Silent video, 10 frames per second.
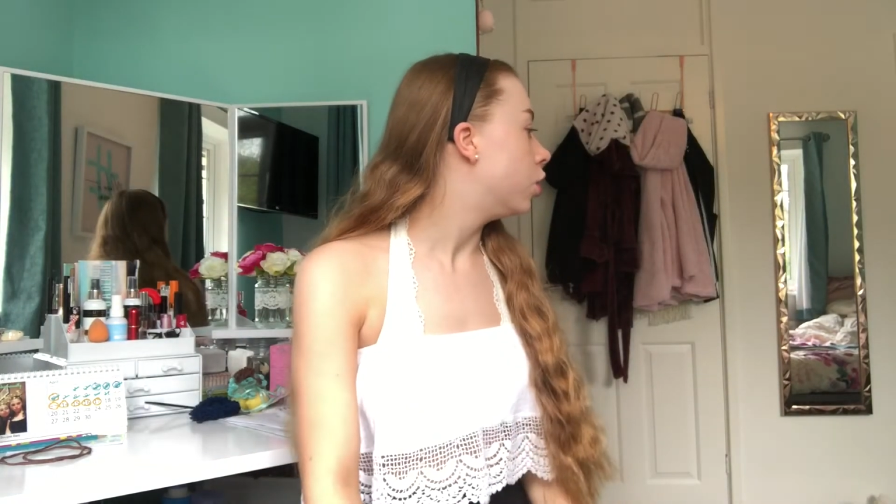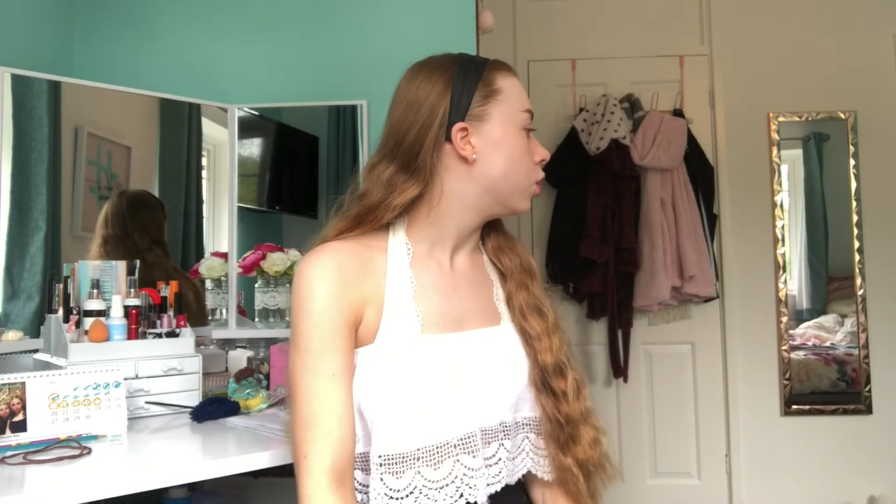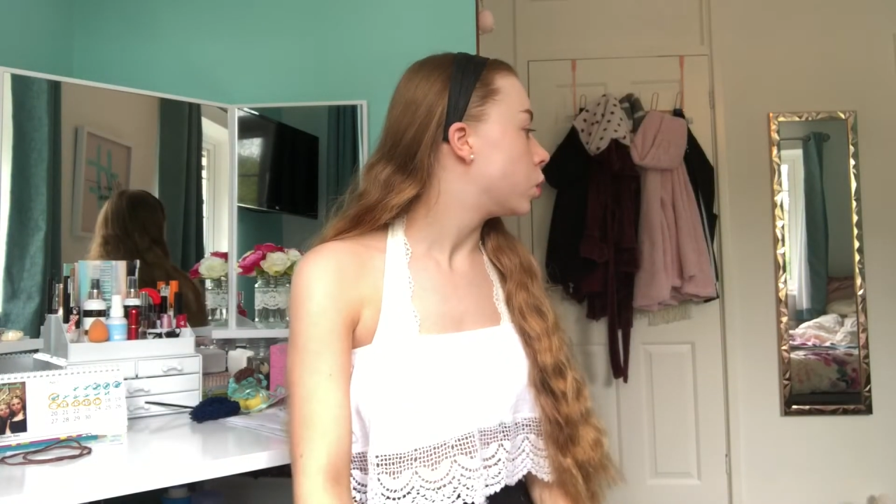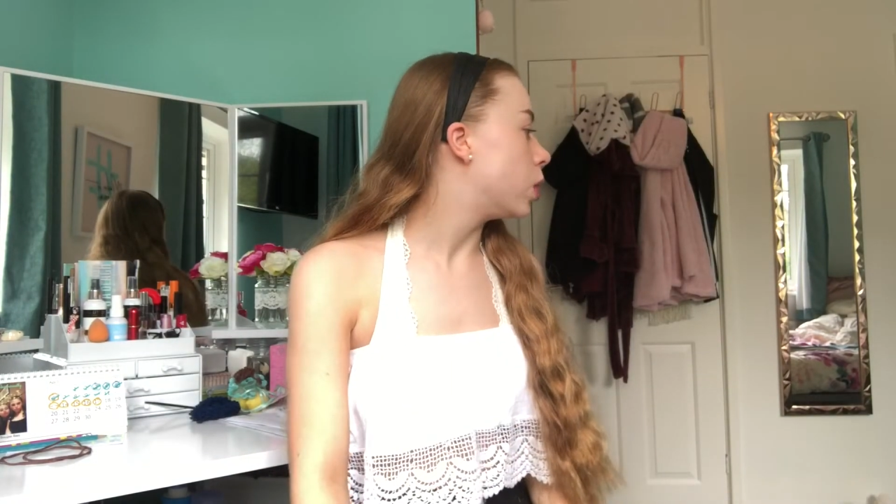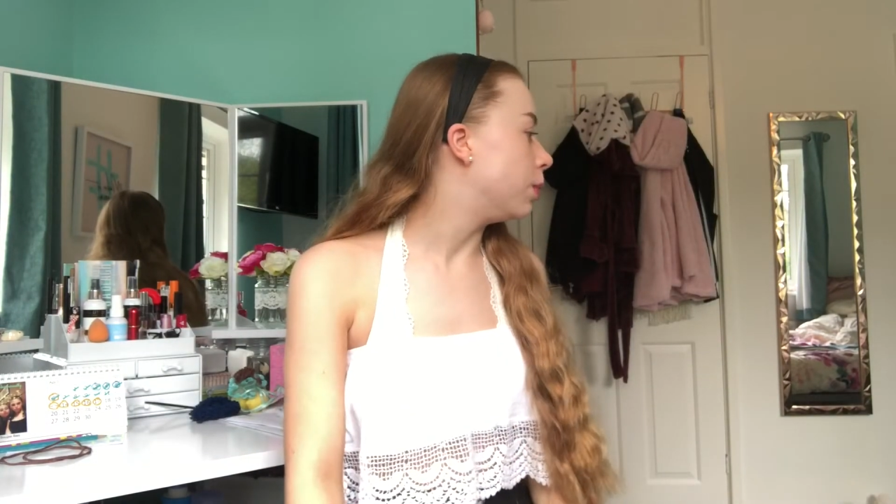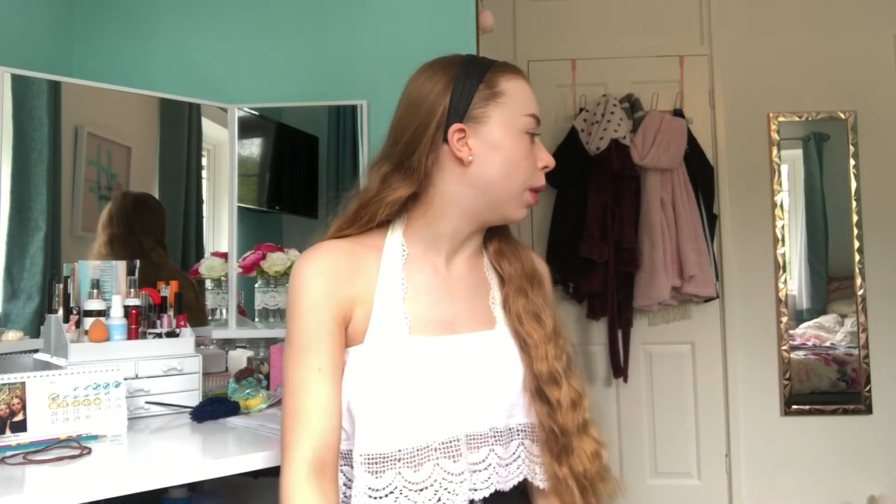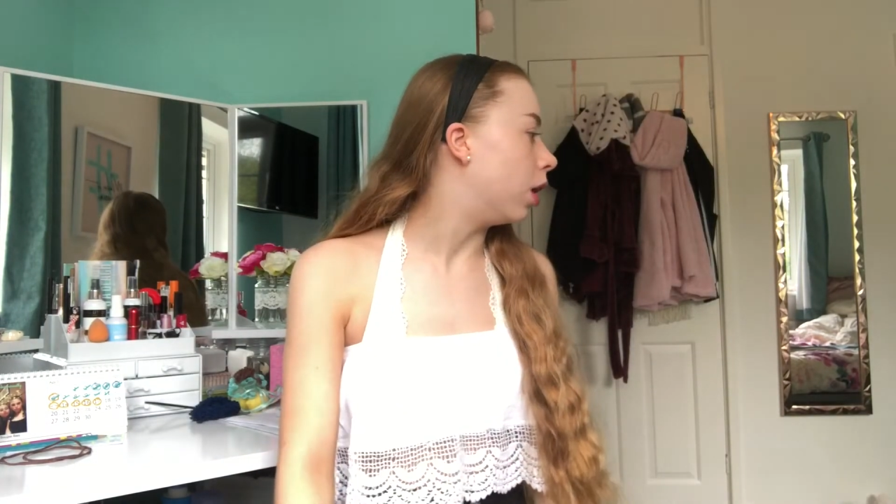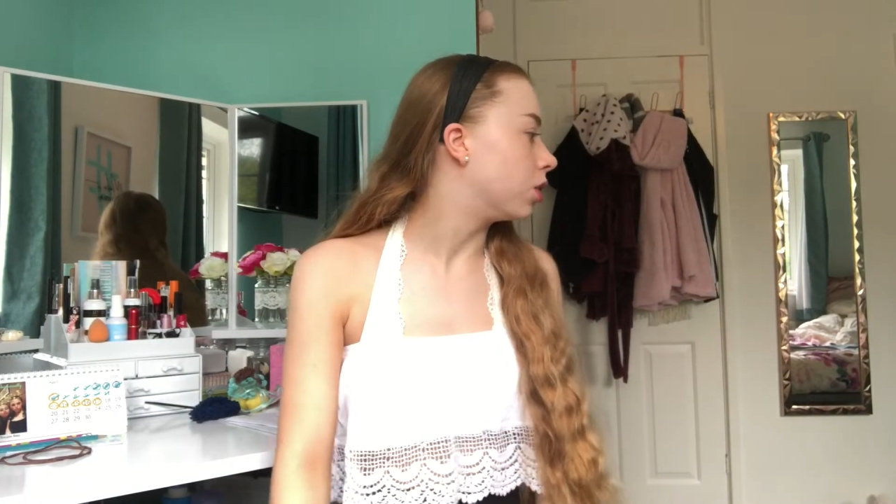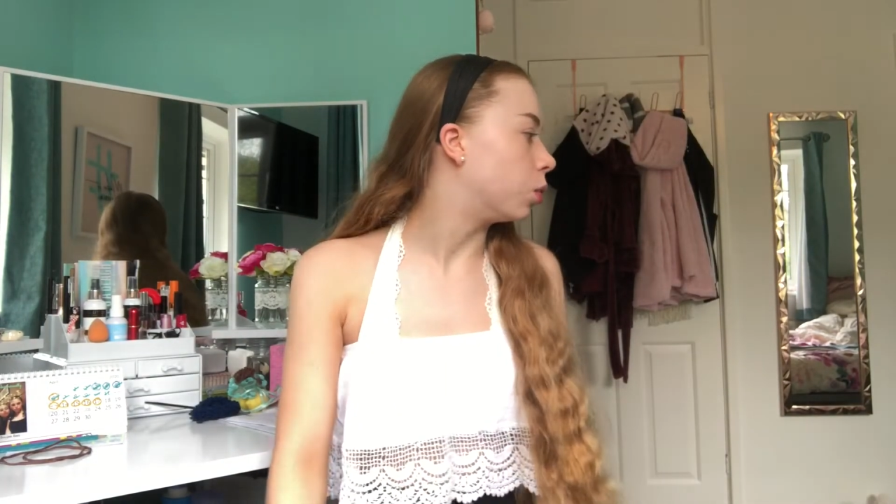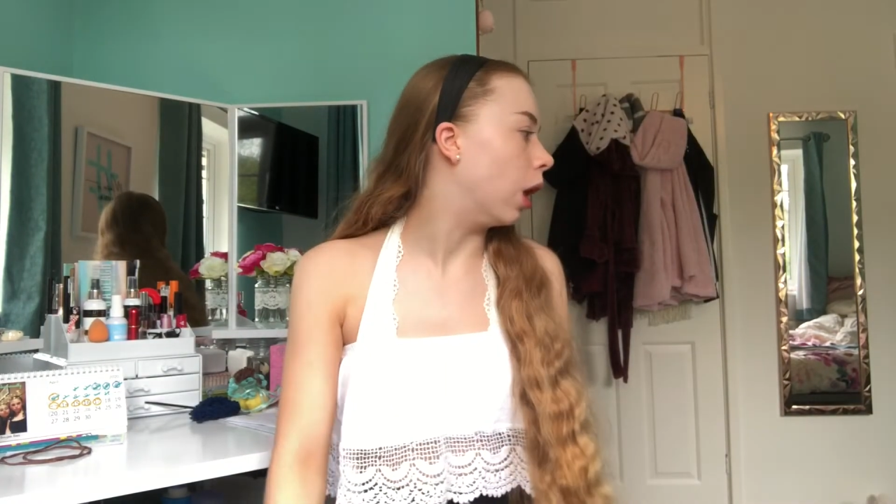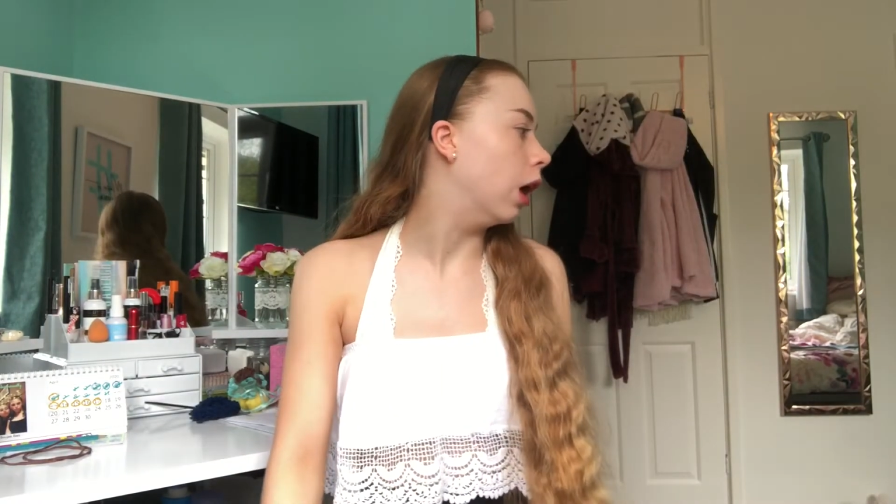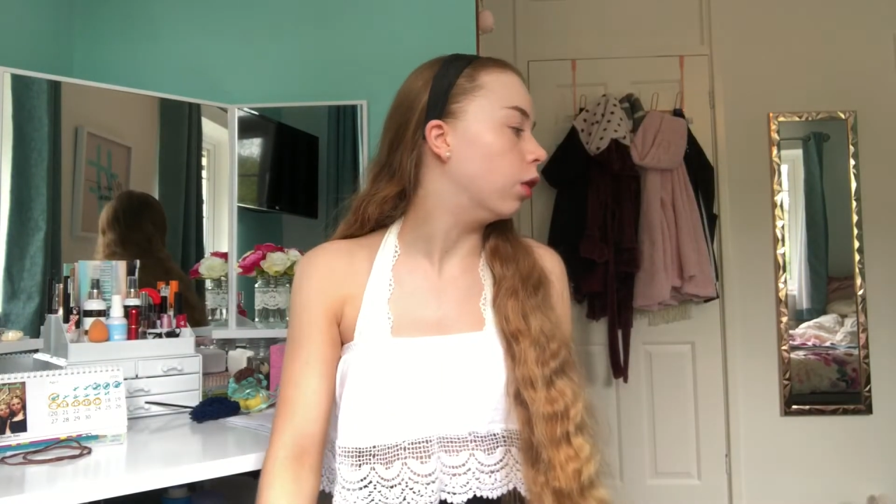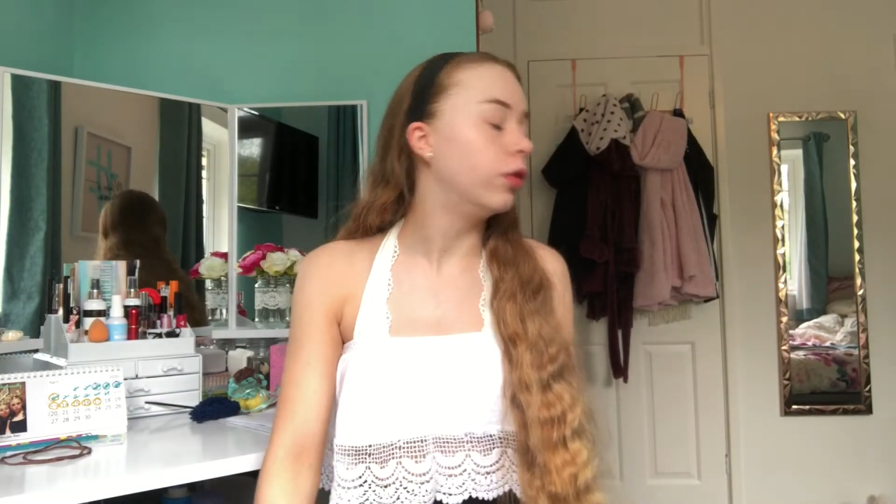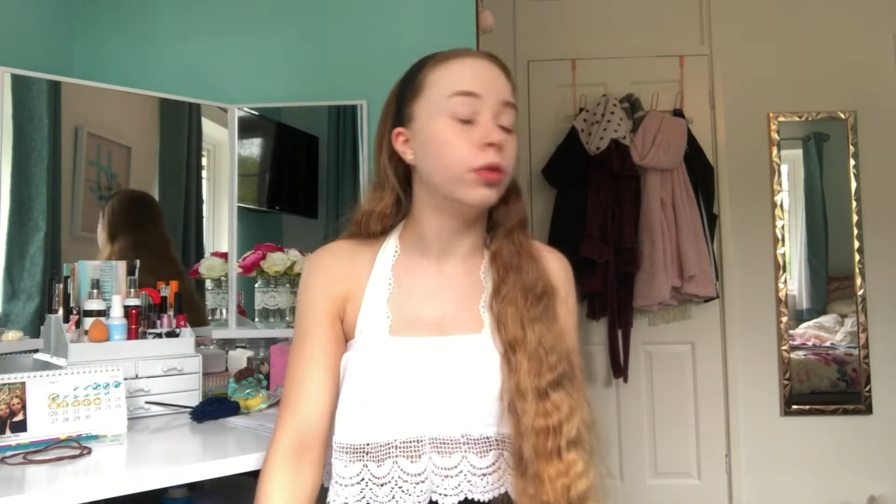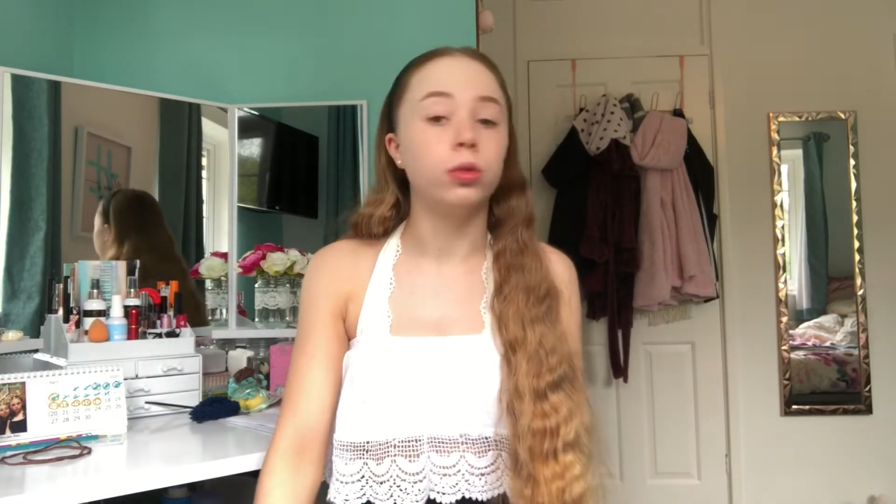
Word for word: 20 past 12.